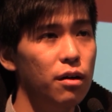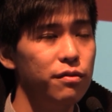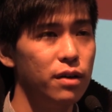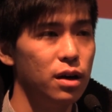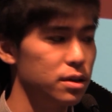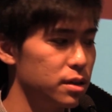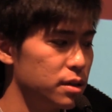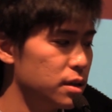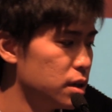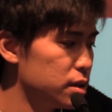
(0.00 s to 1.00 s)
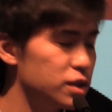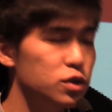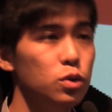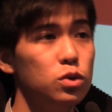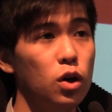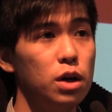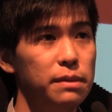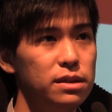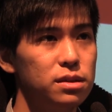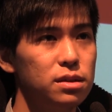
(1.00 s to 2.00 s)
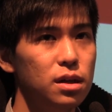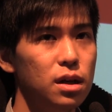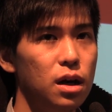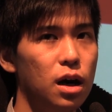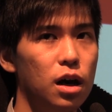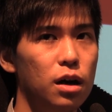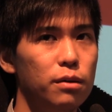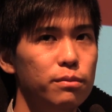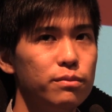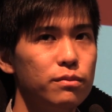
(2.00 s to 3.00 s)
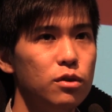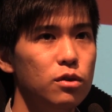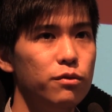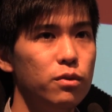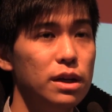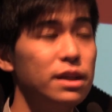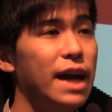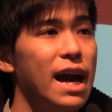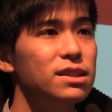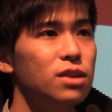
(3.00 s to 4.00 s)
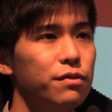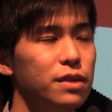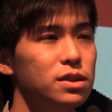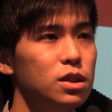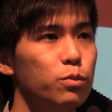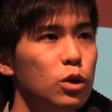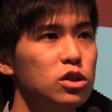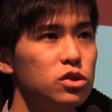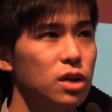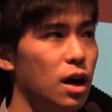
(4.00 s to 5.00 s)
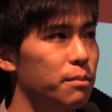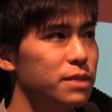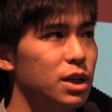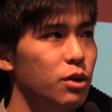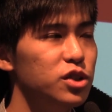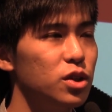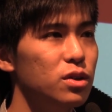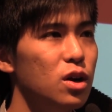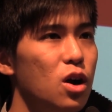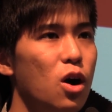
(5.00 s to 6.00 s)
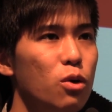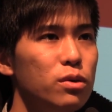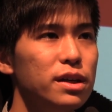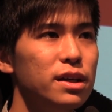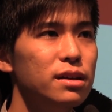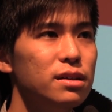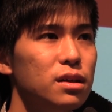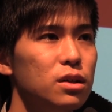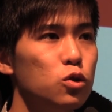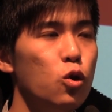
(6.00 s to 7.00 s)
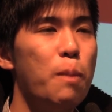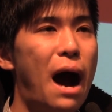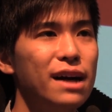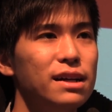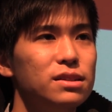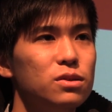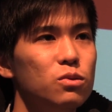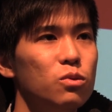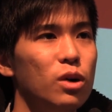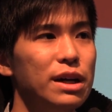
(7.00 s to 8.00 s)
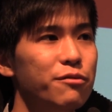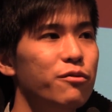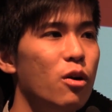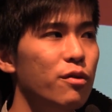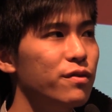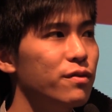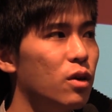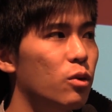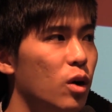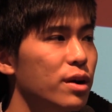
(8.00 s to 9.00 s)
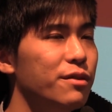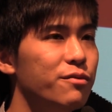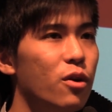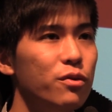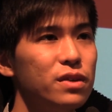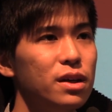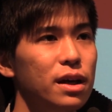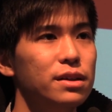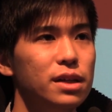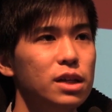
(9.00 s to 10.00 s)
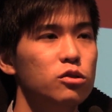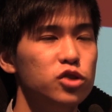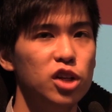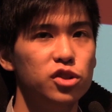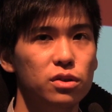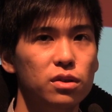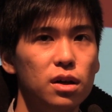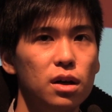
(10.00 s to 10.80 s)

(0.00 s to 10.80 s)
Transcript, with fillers: of uh, the, these two documents. Um, in the case of the Sino-British um, Declaration, only two parties were involved or involved in the negotiation.